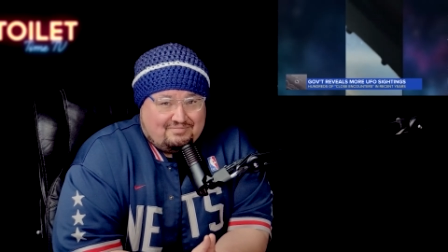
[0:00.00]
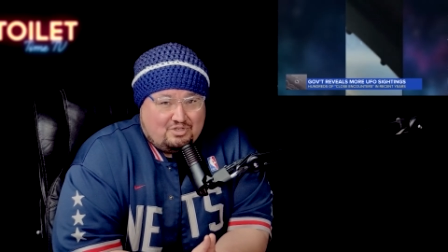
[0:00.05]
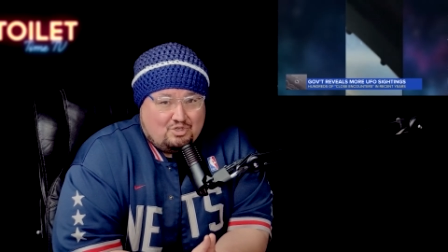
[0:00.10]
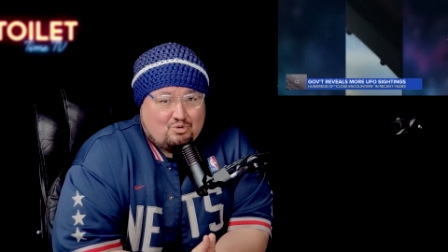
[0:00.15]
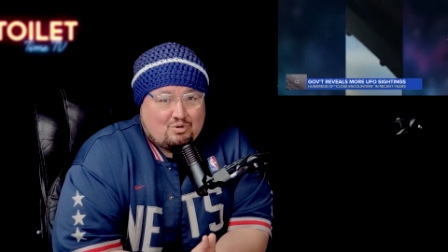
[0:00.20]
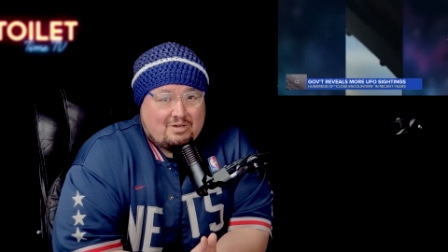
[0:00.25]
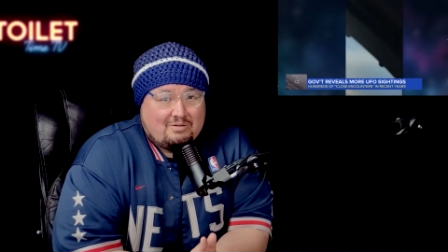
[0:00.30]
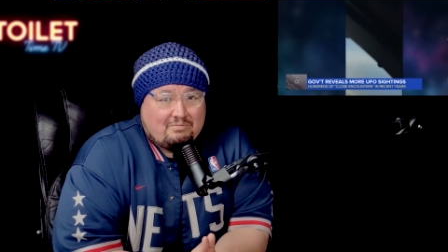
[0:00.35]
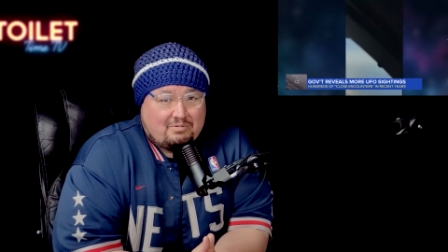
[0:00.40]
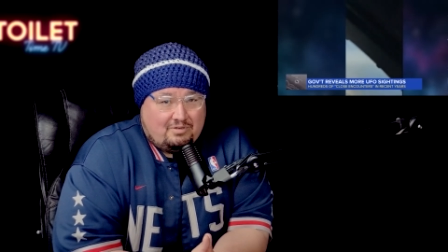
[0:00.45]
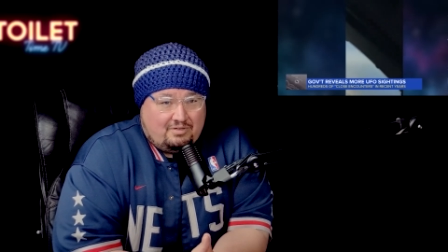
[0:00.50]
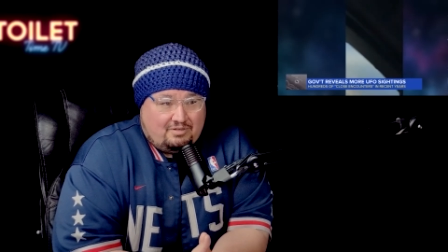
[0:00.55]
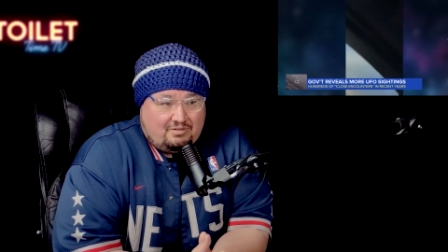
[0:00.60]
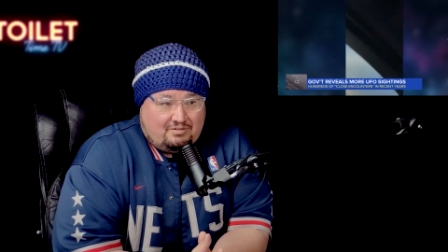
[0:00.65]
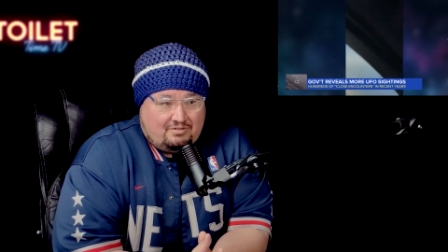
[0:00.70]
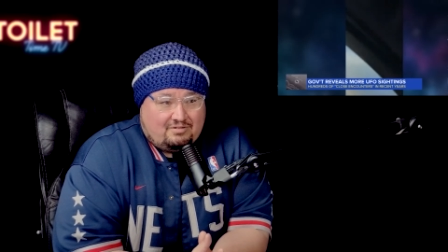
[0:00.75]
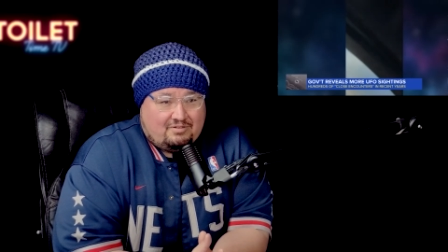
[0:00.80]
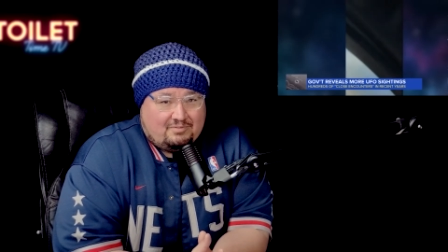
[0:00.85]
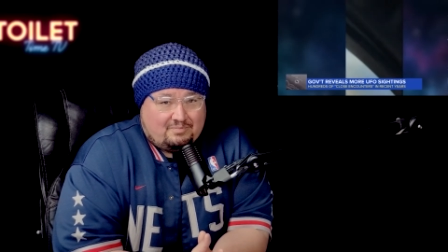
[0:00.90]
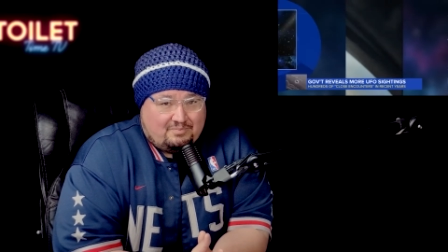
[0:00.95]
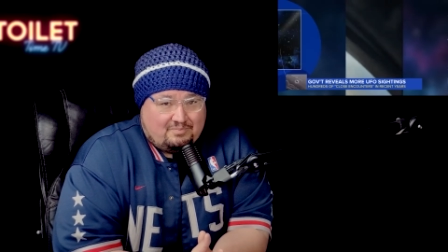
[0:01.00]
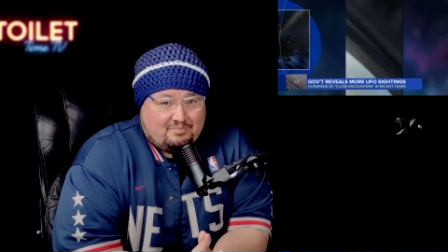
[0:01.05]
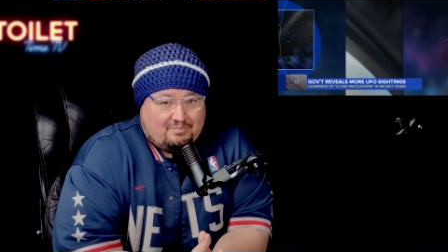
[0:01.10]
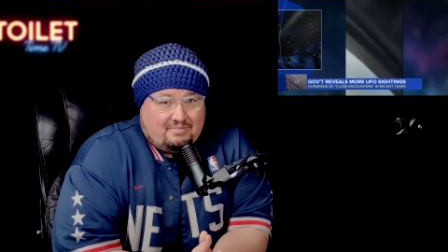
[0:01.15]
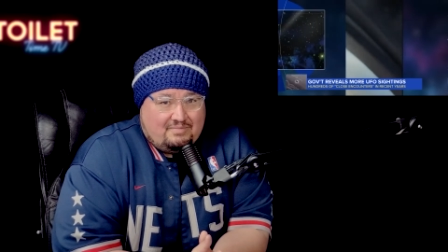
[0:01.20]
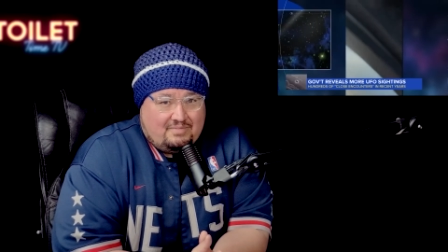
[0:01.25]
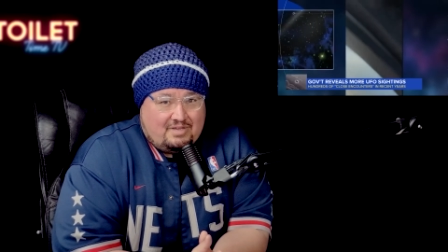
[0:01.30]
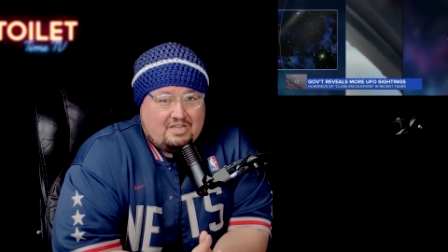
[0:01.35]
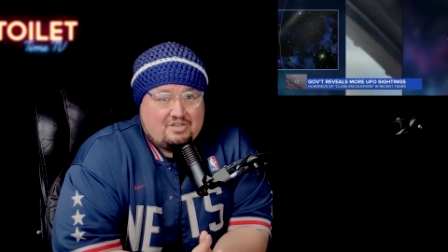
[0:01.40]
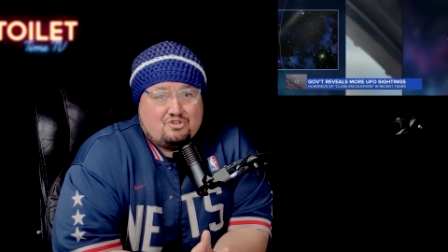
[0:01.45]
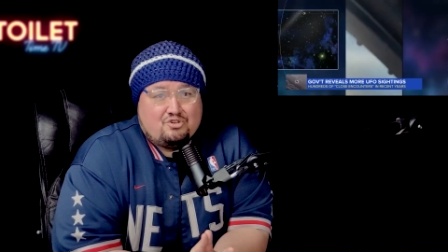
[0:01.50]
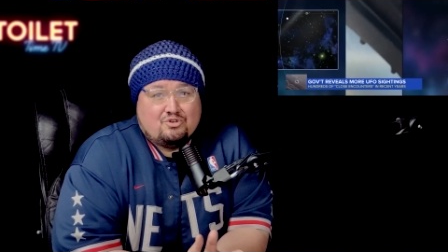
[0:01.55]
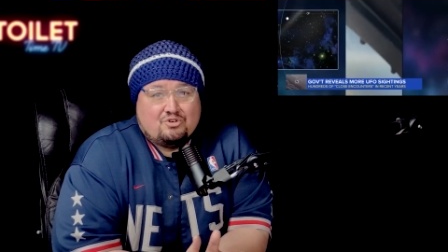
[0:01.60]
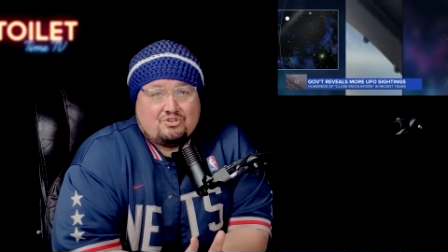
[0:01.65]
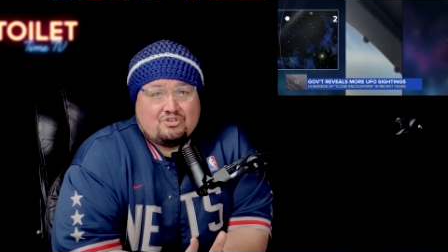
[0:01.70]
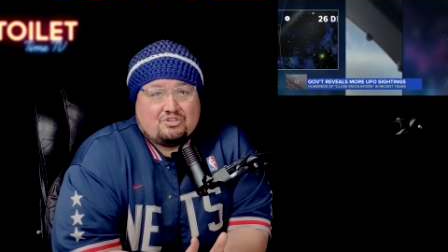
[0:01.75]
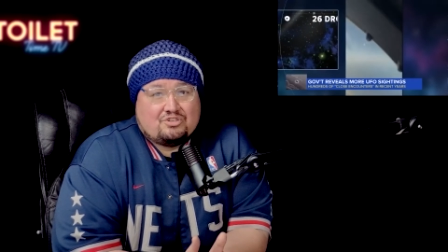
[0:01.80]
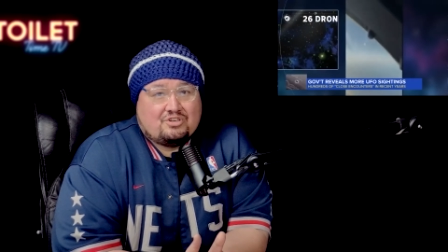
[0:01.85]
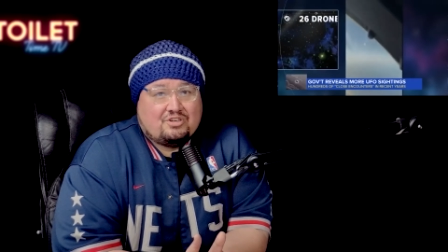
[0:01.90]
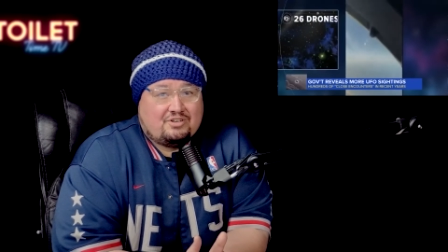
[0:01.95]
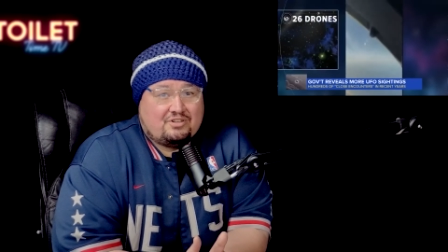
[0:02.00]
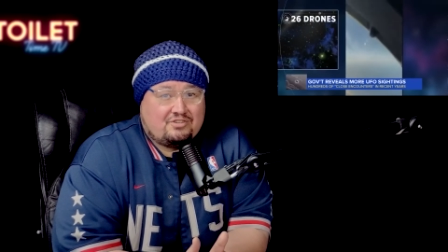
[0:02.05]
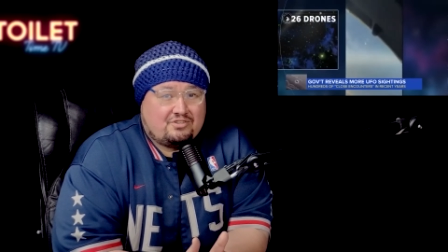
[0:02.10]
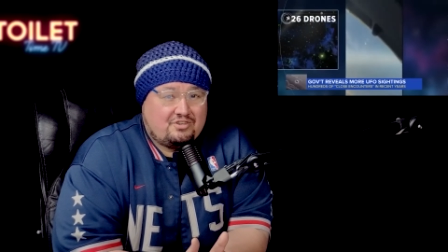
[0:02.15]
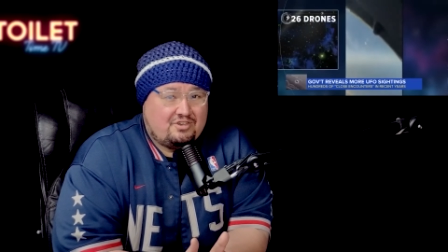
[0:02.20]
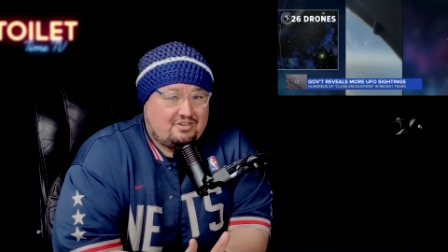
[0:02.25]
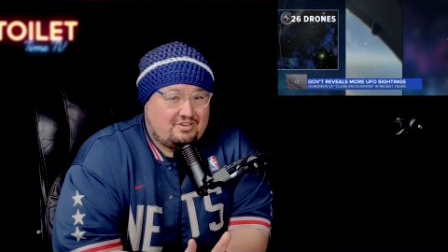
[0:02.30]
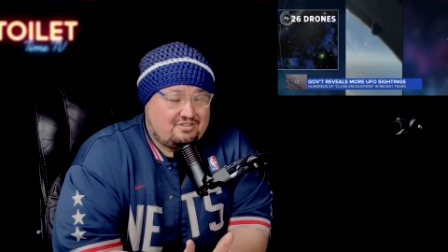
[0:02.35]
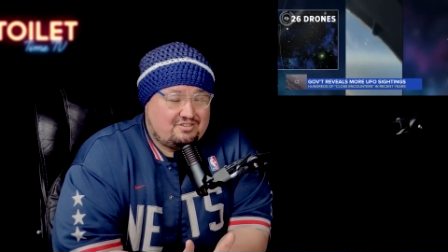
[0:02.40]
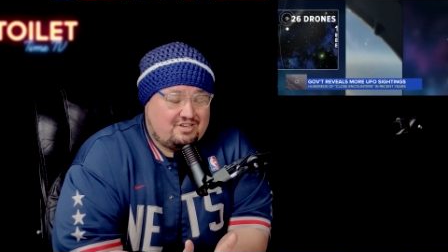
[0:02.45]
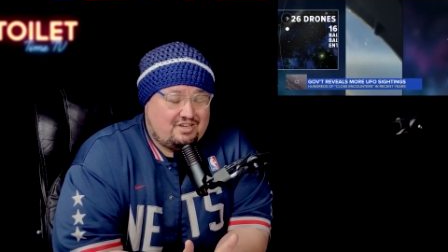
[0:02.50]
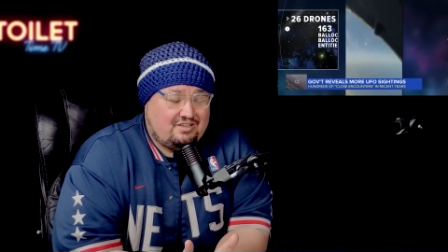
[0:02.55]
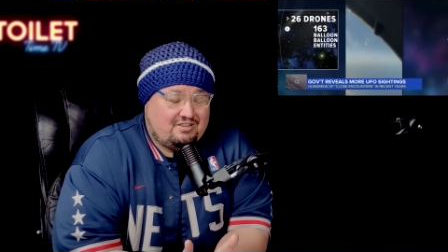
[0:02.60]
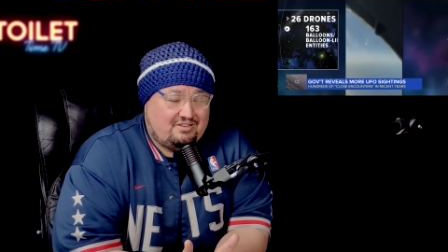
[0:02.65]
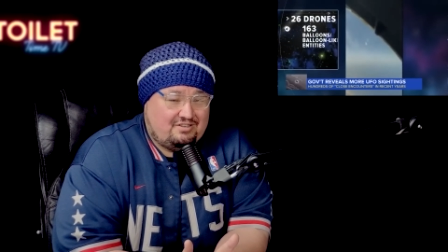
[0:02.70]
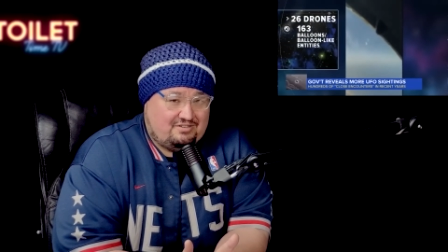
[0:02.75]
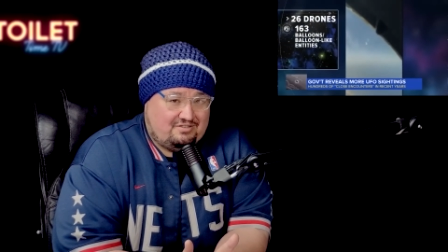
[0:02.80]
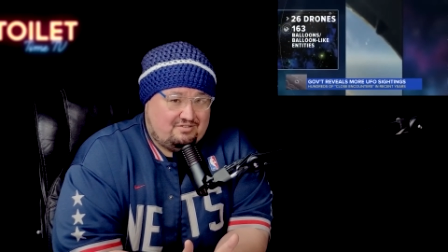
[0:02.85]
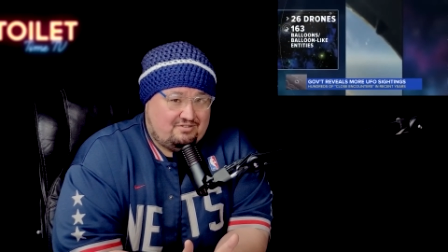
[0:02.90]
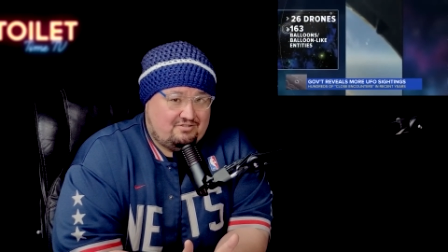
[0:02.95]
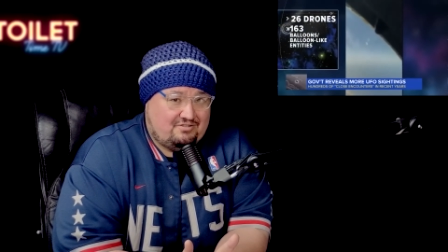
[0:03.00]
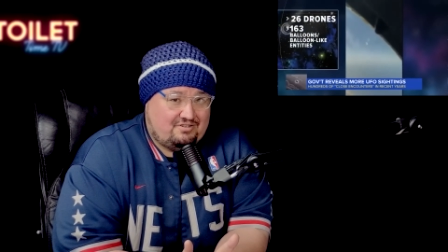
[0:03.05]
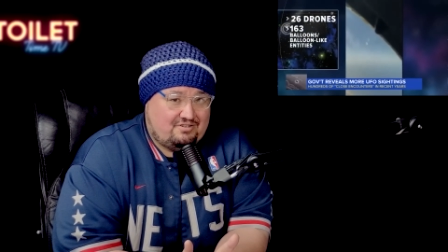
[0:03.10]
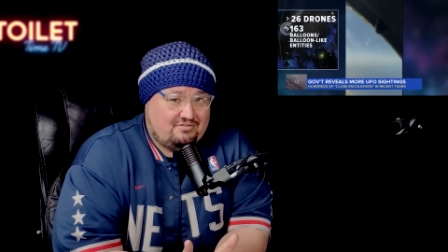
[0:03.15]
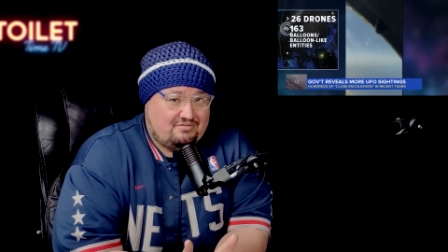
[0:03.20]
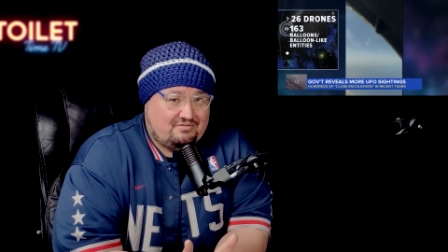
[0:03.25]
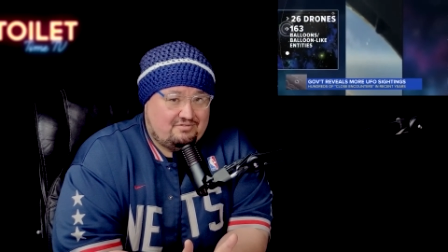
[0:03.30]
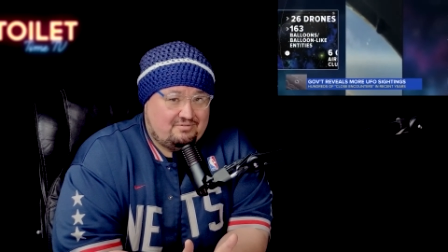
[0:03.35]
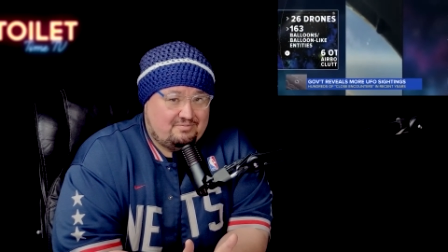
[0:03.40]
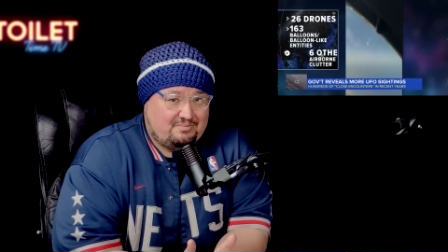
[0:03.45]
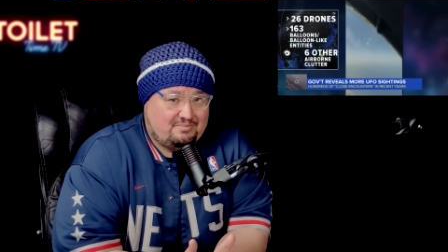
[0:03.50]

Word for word: UAPs, and you're just going to think it's alien stuff.